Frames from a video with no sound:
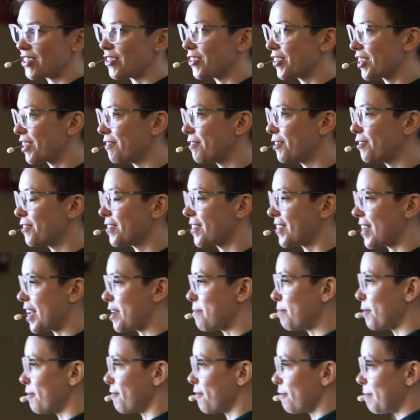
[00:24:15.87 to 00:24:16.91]
So I'll give you an
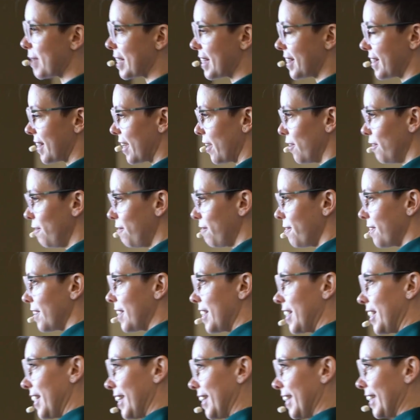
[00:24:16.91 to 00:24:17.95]
example for
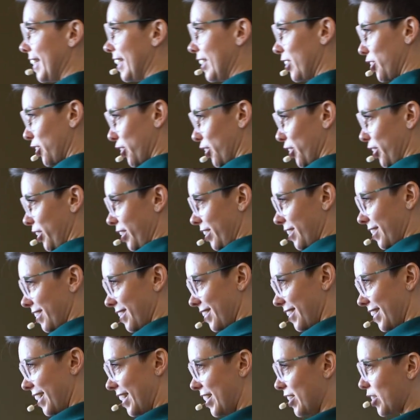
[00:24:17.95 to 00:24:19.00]
myself.
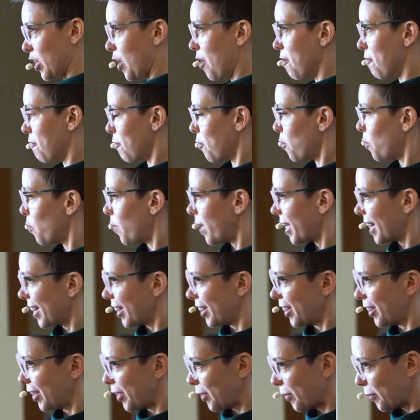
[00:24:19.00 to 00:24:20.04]
Leisure is
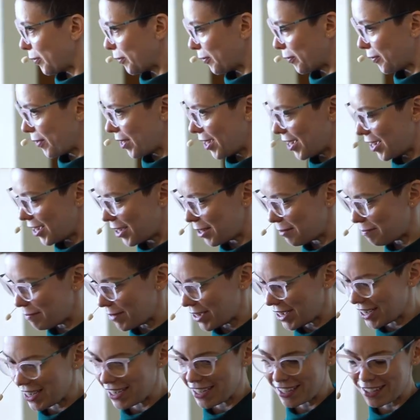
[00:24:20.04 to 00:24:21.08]
quite low
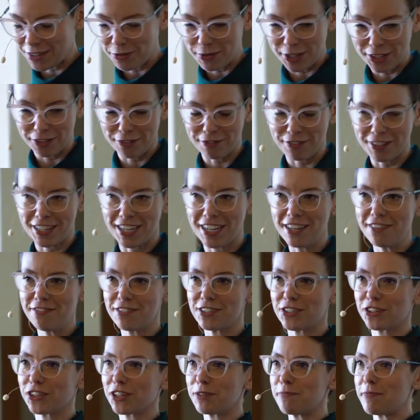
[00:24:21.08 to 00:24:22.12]
on my wheel of
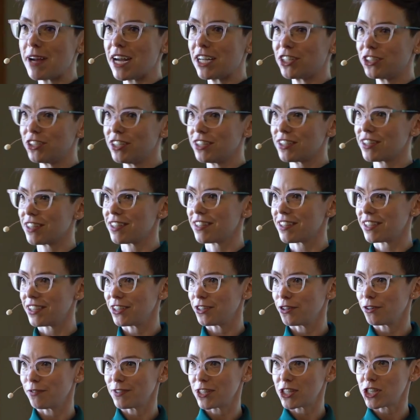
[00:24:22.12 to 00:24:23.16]
life, as you can imagine, as the
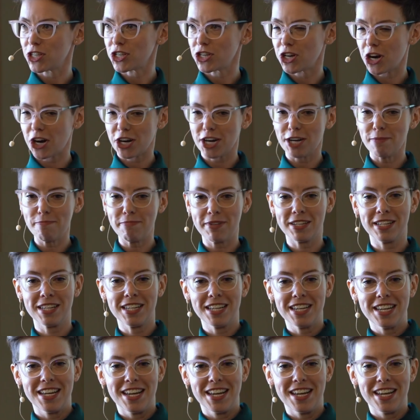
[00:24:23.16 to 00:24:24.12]
CEO of a startup.